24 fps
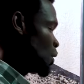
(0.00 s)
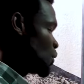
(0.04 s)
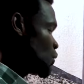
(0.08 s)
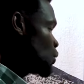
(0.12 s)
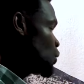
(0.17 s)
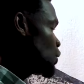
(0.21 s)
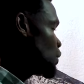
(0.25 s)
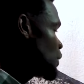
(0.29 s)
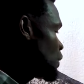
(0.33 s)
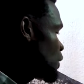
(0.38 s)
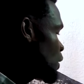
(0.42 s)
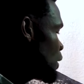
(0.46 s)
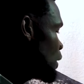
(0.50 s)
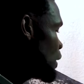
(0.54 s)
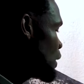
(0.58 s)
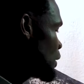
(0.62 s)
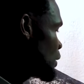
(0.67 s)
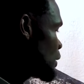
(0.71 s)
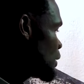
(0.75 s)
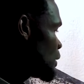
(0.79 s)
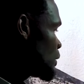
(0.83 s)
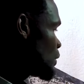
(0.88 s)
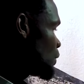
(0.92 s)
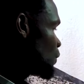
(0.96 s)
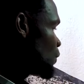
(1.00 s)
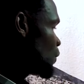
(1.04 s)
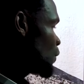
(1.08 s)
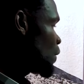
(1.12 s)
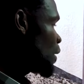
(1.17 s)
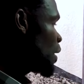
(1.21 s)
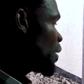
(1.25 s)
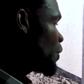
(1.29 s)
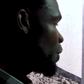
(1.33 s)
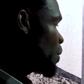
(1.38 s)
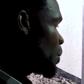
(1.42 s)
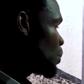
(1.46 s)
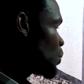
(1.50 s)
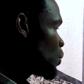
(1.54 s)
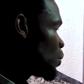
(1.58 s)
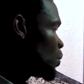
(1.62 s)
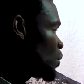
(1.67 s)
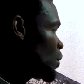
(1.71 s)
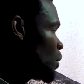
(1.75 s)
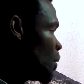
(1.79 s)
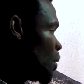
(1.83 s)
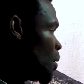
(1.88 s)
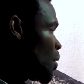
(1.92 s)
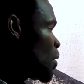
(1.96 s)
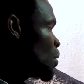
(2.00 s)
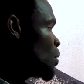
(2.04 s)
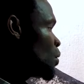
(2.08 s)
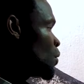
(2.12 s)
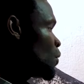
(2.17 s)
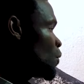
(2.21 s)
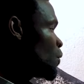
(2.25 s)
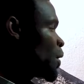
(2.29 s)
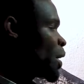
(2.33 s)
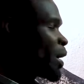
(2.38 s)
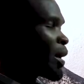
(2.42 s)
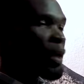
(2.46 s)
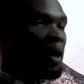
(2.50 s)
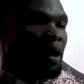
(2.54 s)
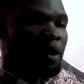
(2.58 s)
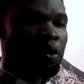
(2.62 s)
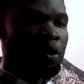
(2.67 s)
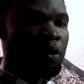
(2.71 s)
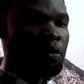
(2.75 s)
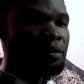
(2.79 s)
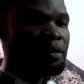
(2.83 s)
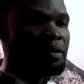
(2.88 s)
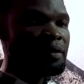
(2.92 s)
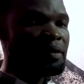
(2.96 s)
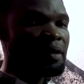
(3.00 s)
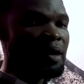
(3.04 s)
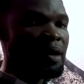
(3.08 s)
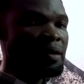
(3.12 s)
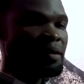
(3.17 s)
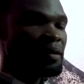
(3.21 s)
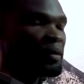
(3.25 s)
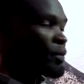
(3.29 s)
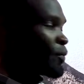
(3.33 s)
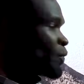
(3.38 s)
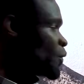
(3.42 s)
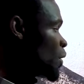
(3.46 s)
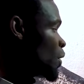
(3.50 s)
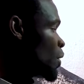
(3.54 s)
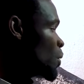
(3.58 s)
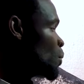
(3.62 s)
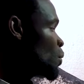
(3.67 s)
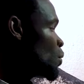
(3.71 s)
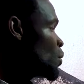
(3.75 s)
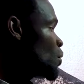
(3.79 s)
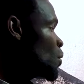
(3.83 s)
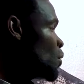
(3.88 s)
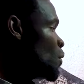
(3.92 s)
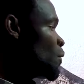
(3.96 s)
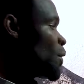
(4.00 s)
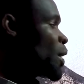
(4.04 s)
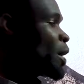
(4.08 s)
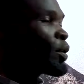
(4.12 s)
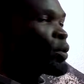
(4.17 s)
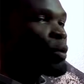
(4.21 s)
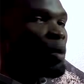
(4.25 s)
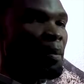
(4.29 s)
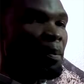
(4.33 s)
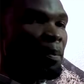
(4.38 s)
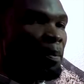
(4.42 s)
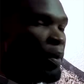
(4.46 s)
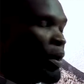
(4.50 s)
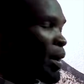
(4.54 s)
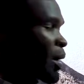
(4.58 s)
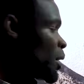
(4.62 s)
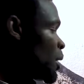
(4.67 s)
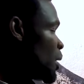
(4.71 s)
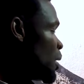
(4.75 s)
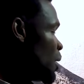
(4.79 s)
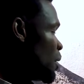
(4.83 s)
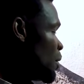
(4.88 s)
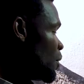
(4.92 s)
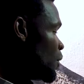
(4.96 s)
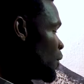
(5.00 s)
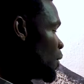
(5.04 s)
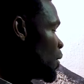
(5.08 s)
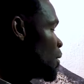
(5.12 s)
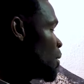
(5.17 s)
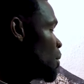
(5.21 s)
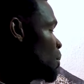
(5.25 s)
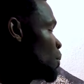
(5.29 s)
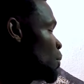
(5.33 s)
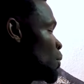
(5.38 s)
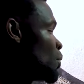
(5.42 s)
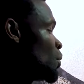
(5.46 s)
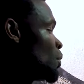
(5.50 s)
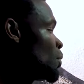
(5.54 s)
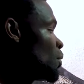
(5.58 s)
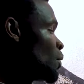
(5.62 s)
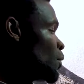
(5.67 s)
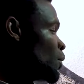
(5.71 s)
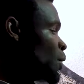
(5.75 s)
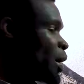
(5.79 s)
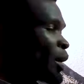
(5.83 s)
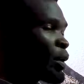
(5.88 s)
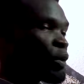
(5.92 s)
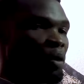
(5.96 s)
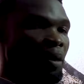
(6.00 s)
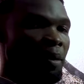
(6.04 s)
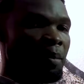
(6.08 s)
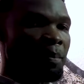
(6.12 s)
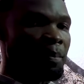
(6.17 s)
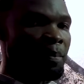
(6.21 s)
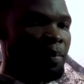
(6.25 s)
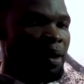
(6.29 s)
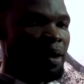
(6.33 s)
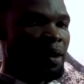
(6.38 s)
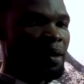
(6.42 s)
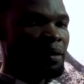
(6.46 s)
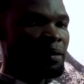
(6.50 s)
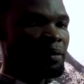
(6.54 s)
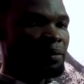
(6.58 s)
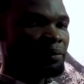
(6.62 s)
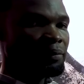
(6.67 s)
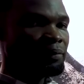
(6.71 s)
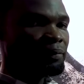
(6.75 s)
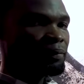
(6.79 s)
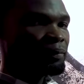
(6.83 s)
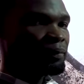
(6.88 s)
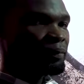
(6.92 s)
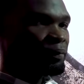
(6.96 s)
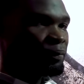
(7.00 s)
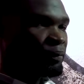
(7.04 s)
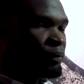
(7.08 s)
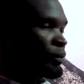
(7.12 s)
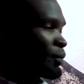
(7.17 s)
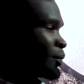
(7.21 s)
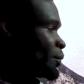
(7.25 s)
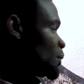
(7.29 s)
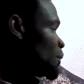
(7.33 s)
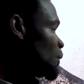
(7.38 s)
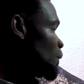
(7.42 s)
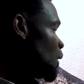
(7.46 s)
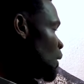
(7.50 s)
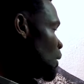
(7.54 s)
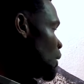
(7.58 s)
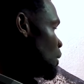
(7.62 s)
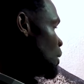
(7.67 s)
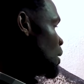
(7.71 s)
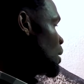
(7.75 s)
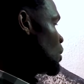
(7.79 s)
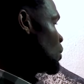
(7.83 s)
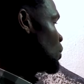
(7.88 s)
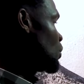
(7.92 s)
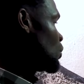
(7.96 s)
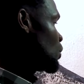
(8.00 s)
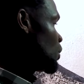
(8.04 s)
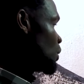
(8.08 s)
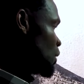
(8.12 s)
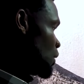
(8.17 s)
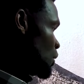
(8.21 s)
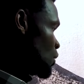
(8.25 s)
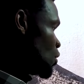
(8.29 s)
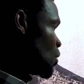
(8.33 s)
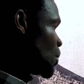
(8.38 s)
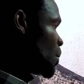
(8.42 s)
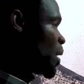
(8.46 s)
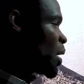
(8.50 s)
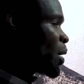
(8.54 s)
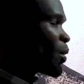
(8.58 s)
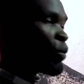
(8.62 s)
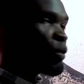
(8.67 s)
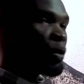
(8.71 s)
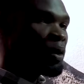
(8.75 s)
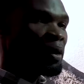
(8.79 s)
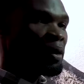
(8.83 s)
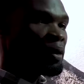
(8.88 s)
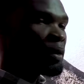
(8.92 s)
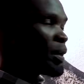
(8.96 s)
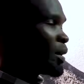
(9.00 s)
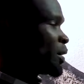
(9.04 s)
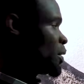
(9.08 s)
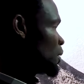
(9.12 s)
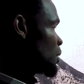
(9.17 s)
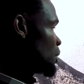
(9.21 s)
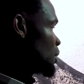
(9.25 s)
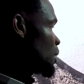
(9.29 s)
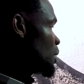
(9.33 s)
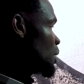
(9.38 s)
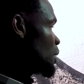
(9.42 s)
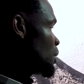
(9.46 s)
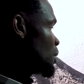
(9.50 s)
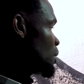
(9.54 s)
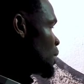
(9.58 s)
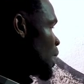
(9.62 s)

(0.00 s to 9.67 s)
So you see, it is variable all over a constant, variable over number, variable over number. Now, the normal way is 3